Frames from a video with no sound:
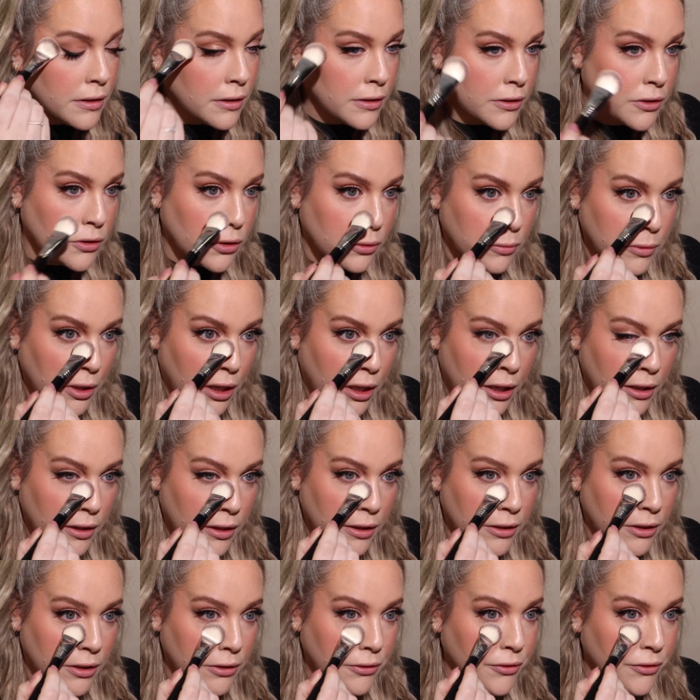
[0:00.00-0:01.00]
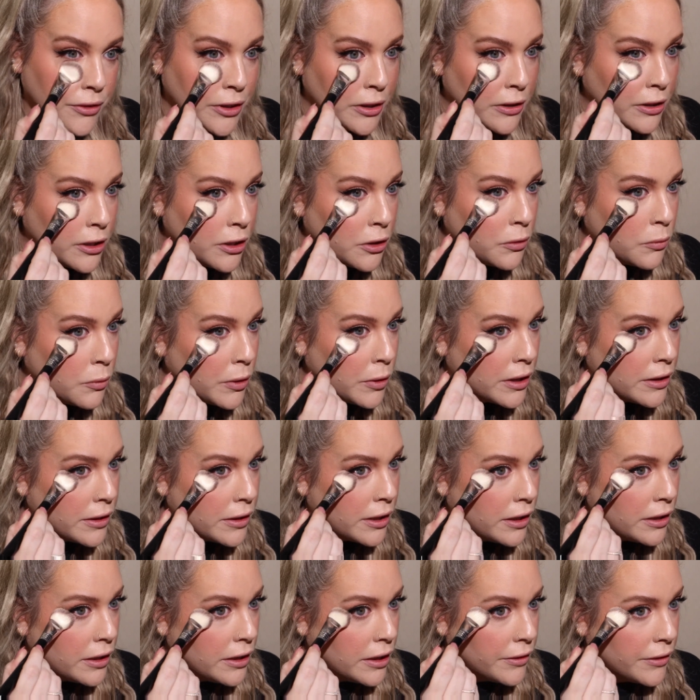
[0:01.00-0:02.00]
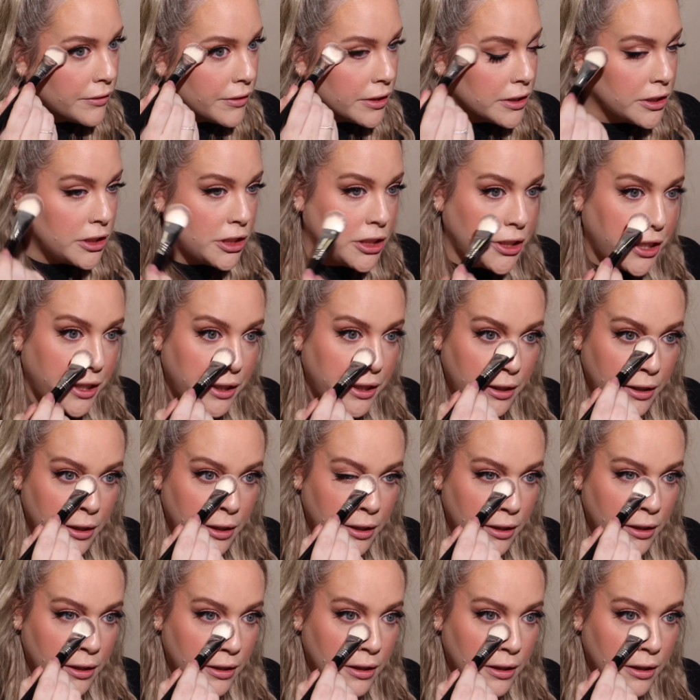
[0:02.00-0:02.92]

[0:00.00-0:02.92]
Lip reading: So I'm not interfering with any of the cheek,